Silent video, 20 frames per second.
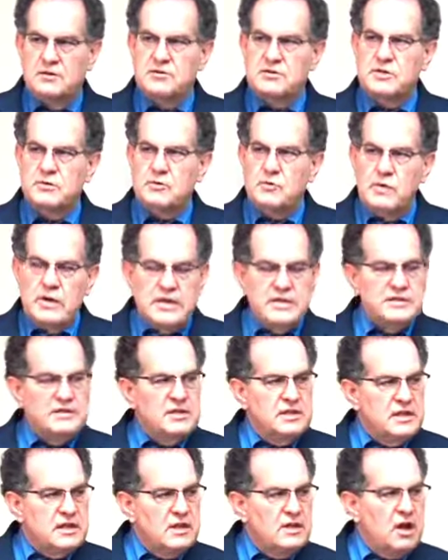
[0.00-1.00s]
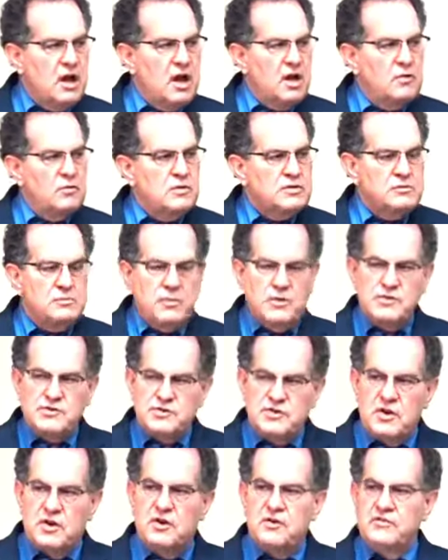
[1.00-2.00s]
There was a reason that God was
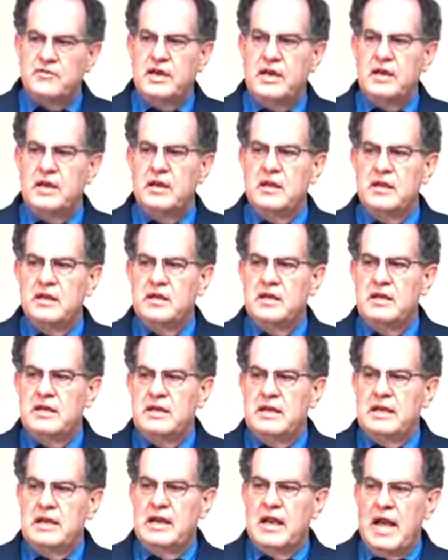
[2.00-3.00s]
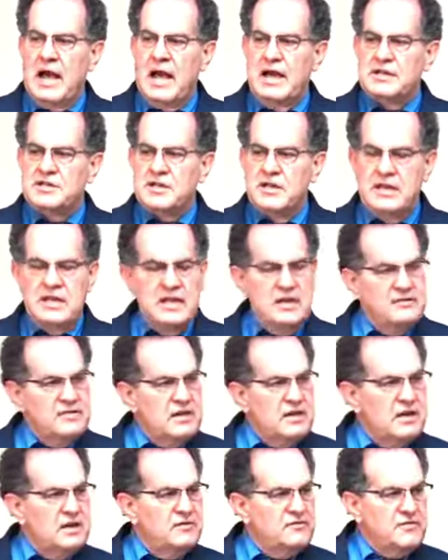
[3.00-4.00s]
preserving Elijah,
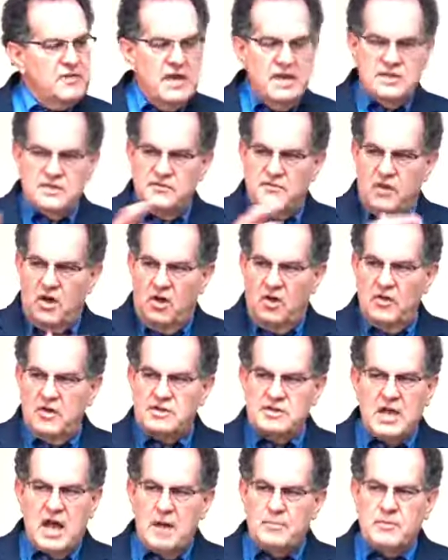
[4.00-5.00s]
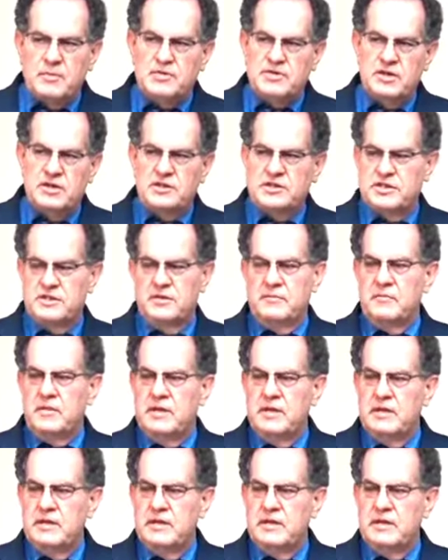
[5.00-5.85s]
even in the face of all this opposition.